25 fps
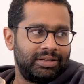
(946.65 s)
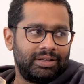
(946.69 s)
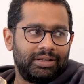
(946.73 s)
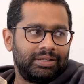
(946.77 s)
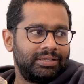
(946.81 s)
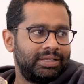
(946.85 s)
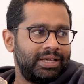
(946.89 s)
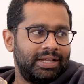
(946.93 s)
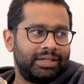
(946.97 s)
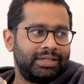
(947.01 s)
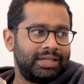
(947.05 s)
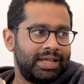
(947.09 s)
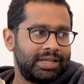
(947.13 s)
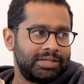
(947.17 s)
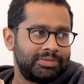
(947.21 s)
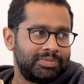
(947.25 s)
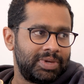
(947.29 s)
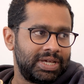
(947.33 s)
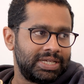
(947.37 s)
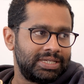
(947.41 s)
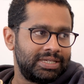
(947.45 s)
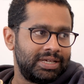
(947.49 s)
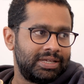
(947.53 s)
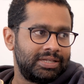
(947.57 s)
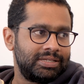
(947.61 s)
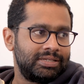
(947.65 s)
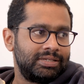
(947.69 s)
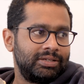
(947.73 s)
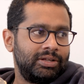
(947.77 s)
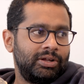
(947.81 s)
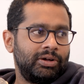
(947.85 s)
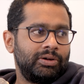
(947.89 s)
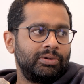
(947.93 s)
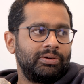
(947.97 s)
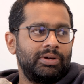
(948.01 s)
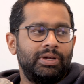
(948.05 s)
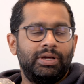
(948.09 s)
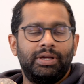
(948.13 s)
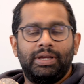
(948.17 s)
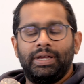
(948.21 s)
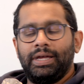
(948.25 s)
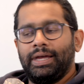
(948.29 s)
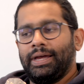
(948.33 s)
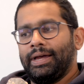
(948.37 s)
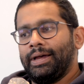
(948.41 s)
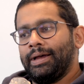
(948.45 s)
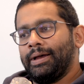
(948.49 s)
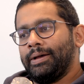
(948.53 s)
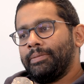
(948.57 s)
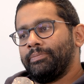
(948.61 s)
That does make sense.
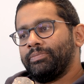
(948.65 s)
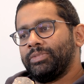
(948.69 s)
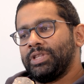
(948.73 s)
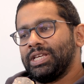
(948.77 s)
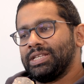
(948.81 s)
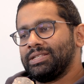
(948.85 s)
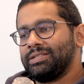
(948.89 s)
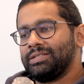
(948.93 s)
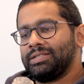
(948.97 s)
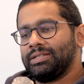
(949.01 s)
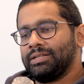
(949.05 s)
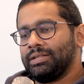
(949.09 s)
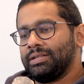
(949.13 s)
There's